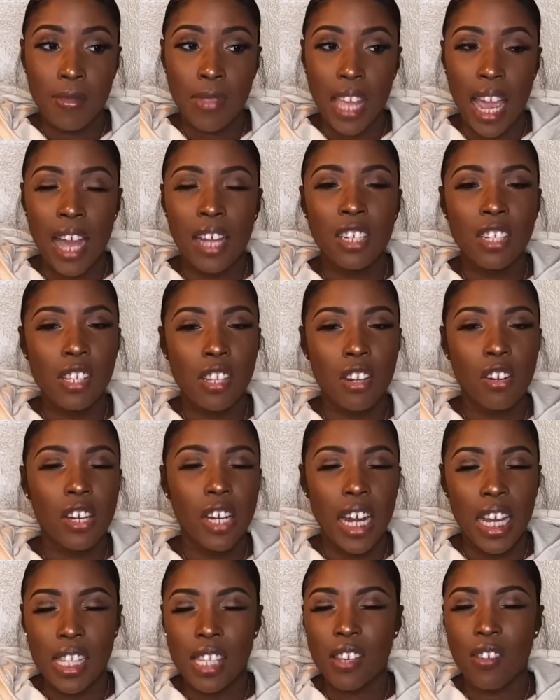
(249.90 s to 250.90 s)
I just learned
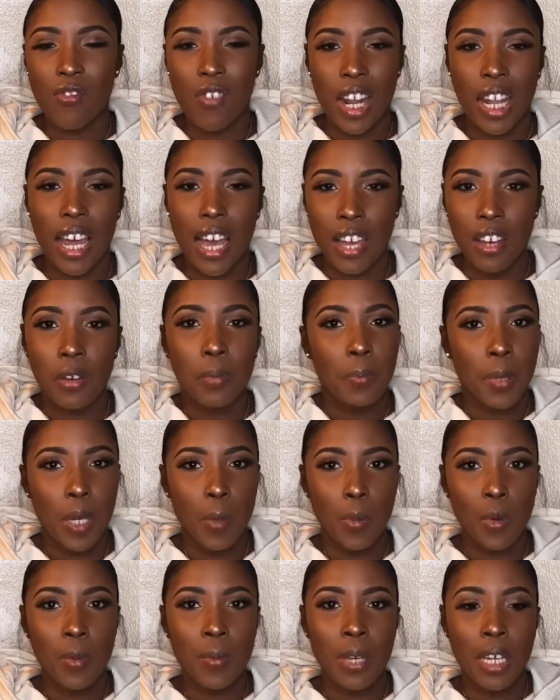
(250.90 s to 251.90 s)
not to rely on
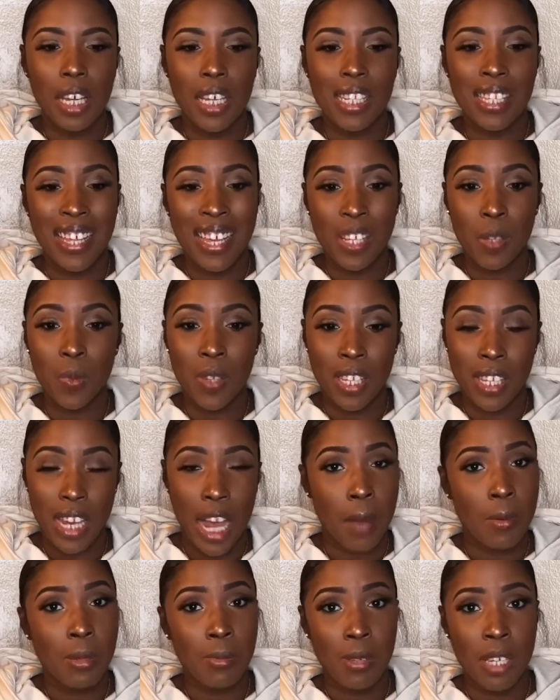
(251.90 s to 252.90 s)
people, because that's what
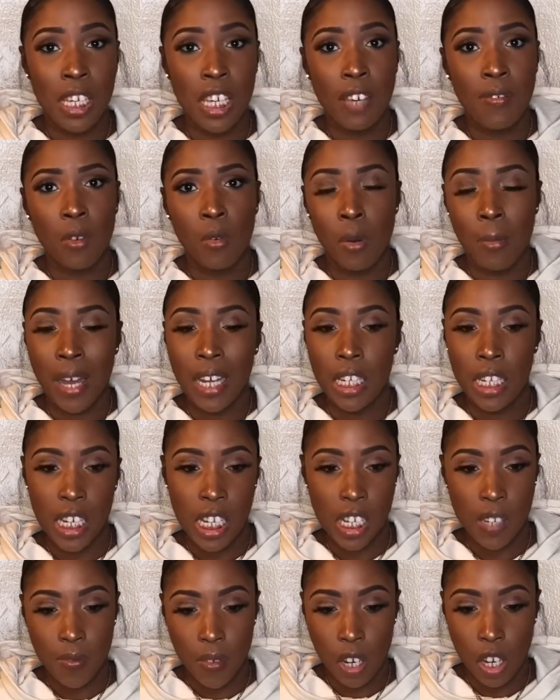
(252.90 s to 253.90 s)
stopped me, even with my
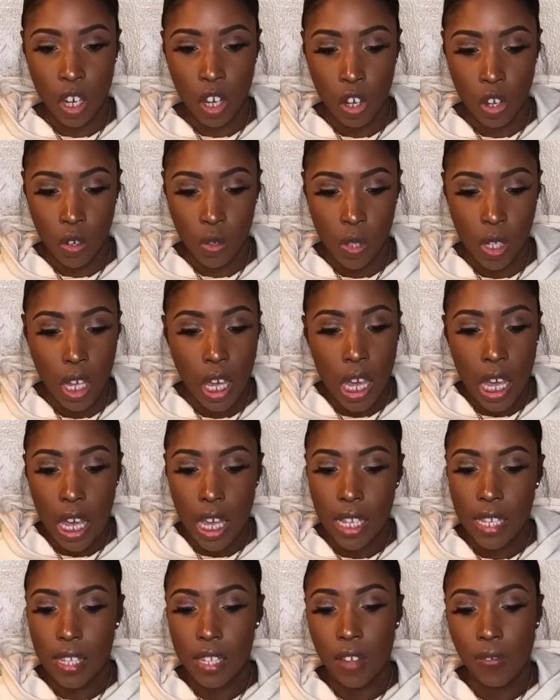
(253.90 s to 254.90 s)
dance videos
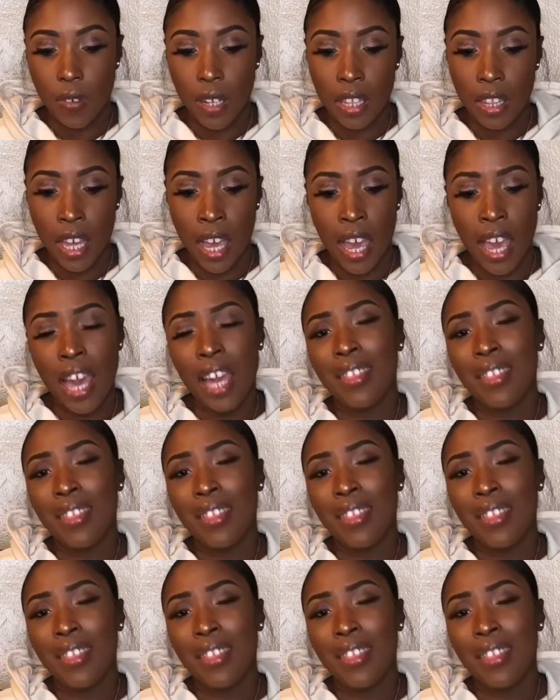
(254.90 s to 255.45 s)
and stuff like that.